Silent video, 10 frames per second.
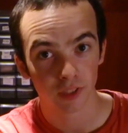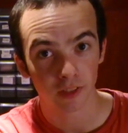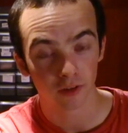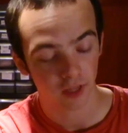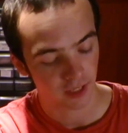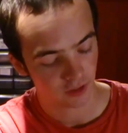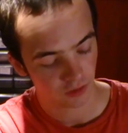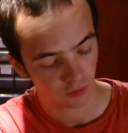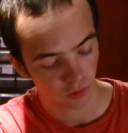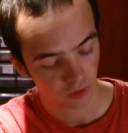signal
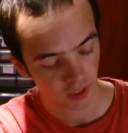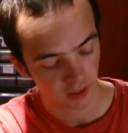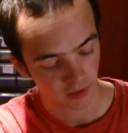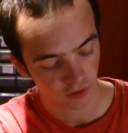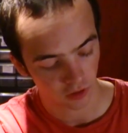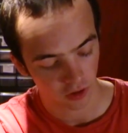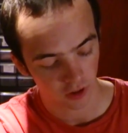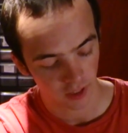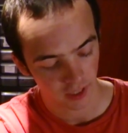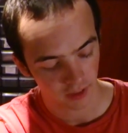as you rotate this along.